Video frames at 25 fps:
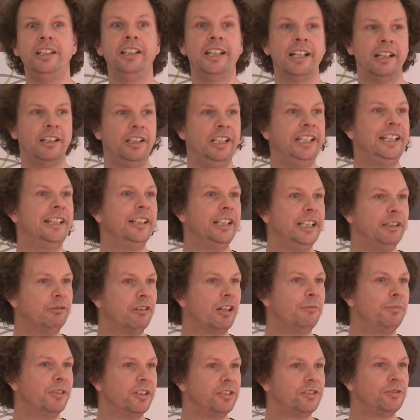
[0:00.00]
legally
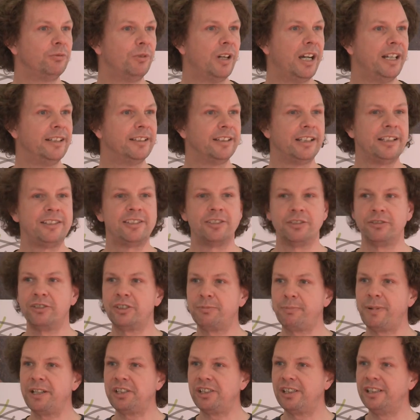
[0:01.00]
robust way? So there's sort of
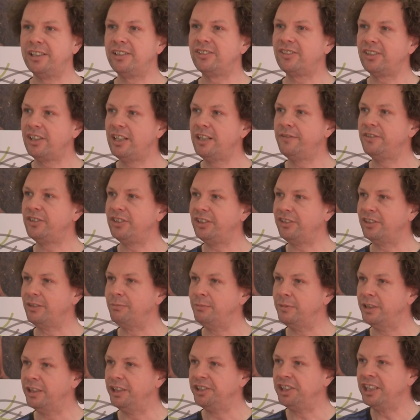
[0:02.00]
specialist services
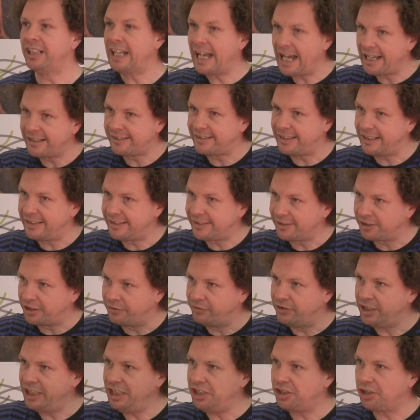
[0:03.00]
emerging as this sort of
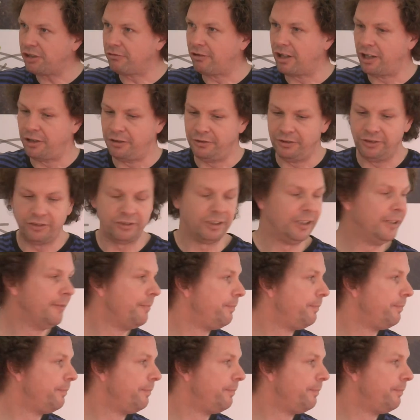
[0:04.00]
niche grows.